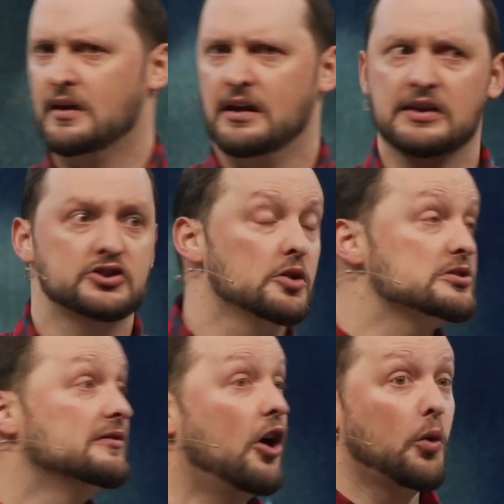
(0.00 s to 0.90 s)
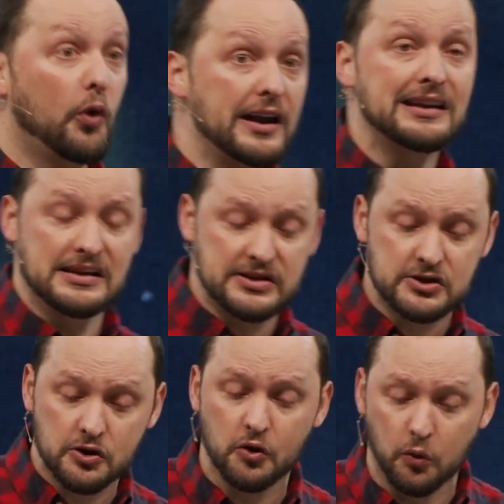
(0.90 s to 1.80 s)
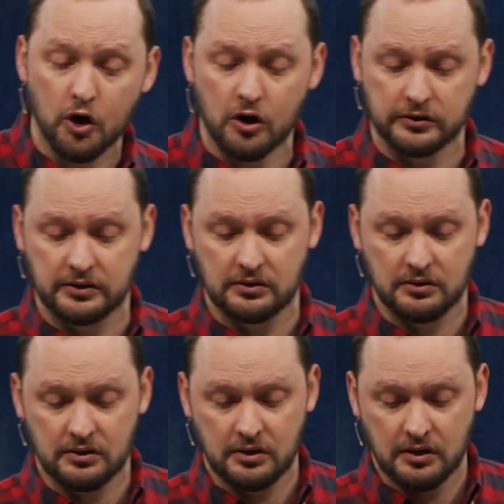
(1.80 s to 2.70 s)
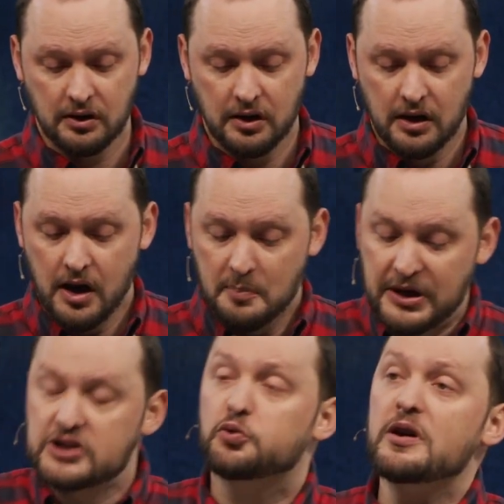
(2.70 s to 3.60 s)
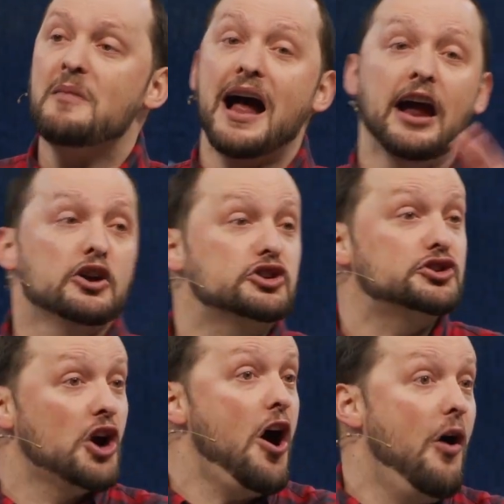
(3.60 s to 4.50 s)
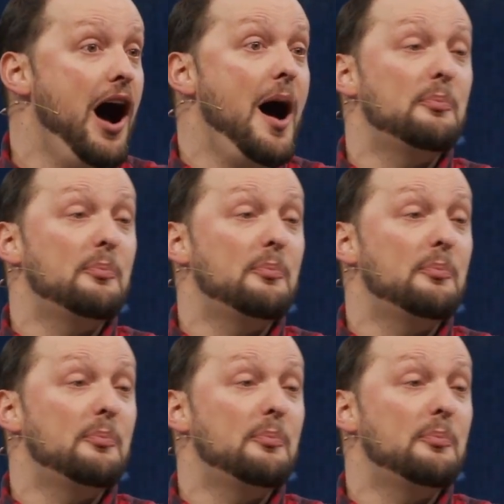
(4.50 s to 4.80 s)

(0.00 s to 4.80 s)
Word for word: in terms of our witness to the world. Because we might show